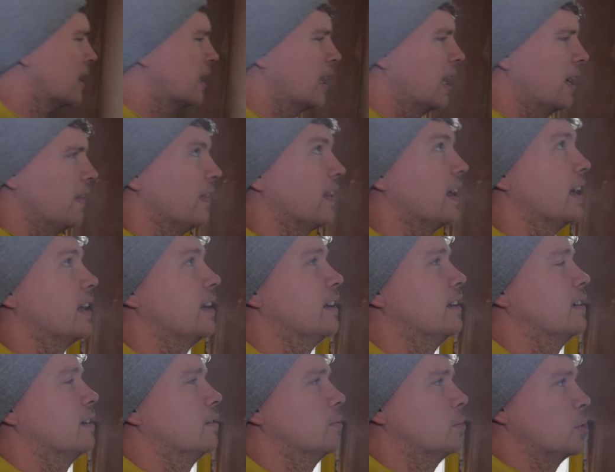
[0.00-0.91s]
and
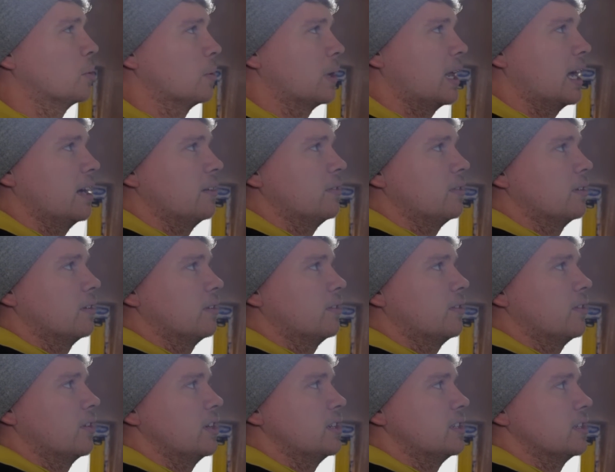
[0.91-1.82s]
then we will have
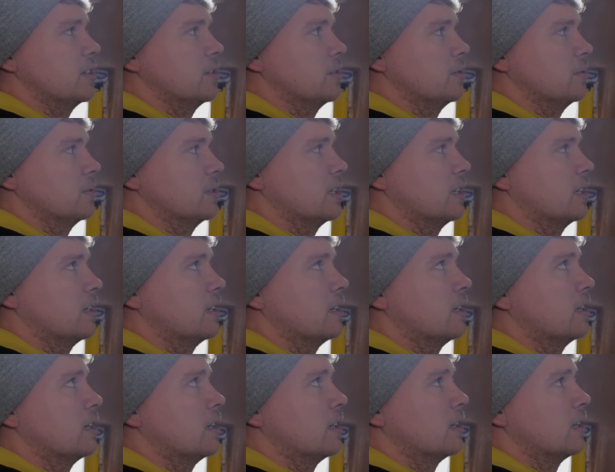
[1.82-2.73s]
32s
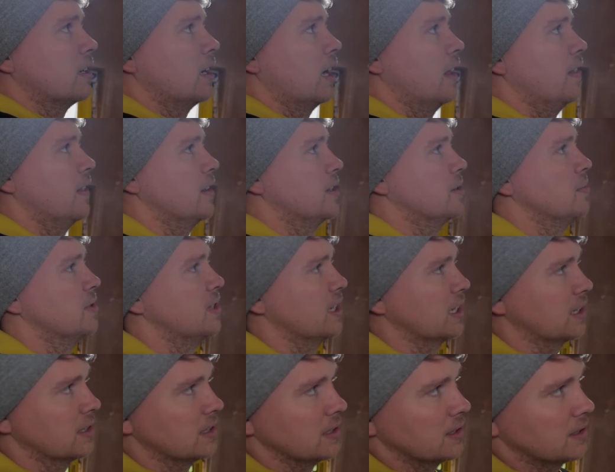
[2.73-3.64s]
and then some
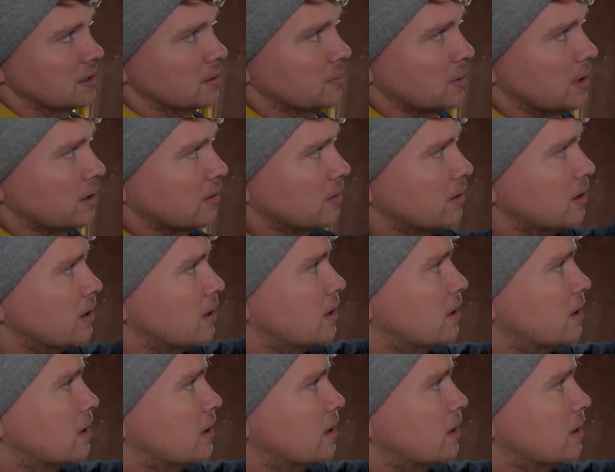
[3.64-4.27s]
6s as well.